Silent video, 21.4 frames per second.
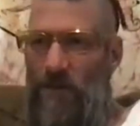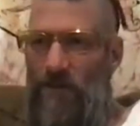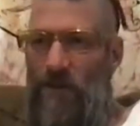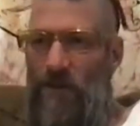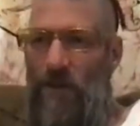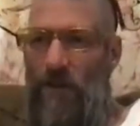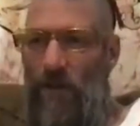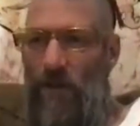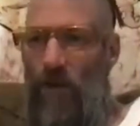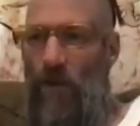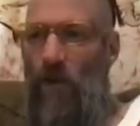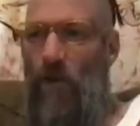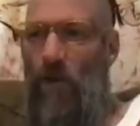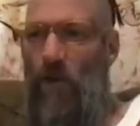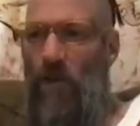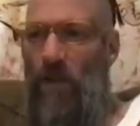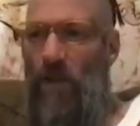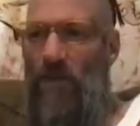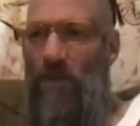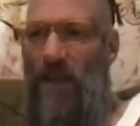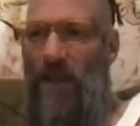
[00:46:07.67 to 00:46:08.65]
to
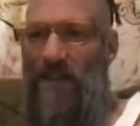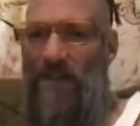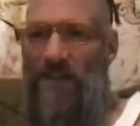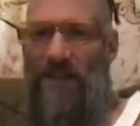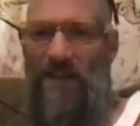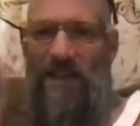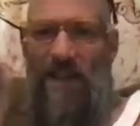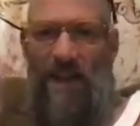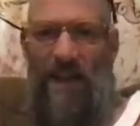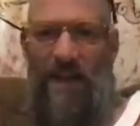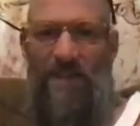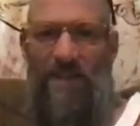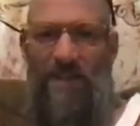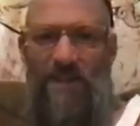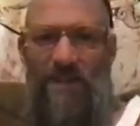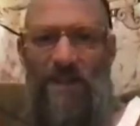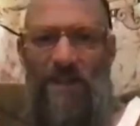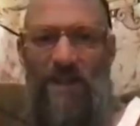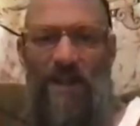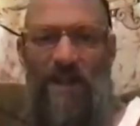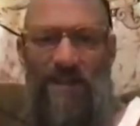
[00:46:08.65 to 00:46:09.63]
know that that's the
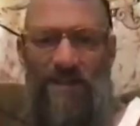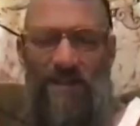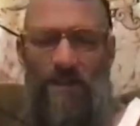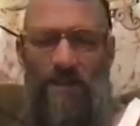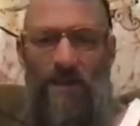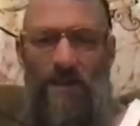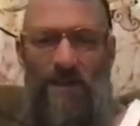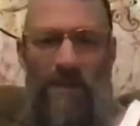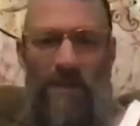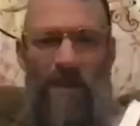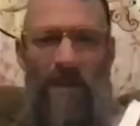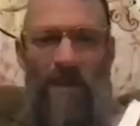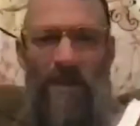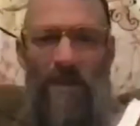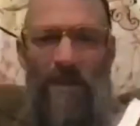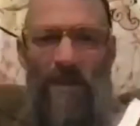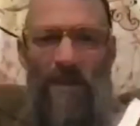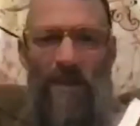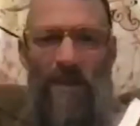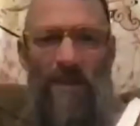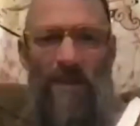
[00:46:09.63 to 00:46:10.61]
action that has to be
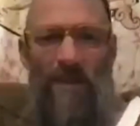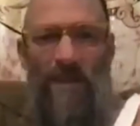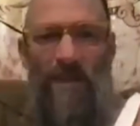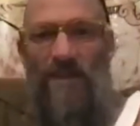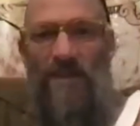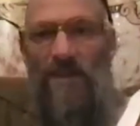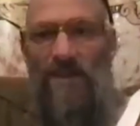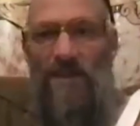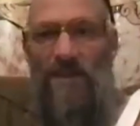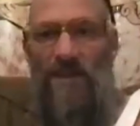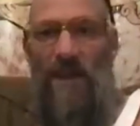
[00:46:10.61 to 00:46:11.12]
taken. Like, this is